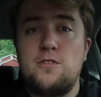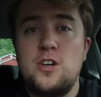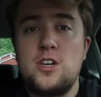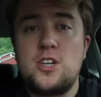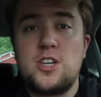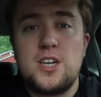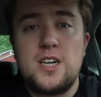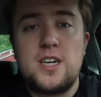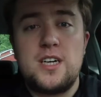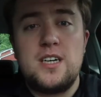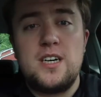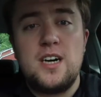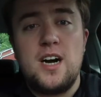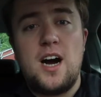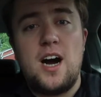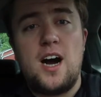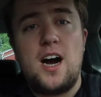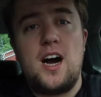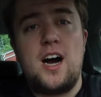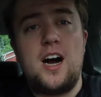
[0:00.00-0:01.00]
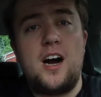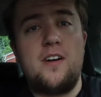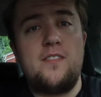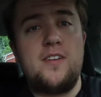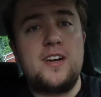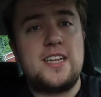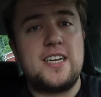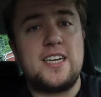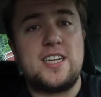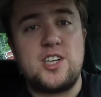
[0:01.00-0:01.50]
future of
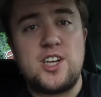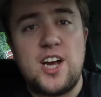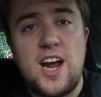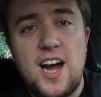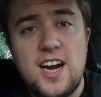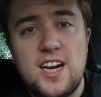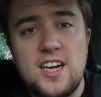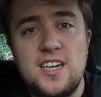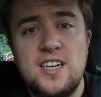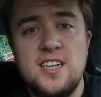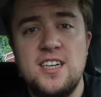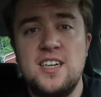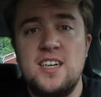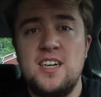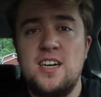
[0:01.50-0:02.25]
this channel,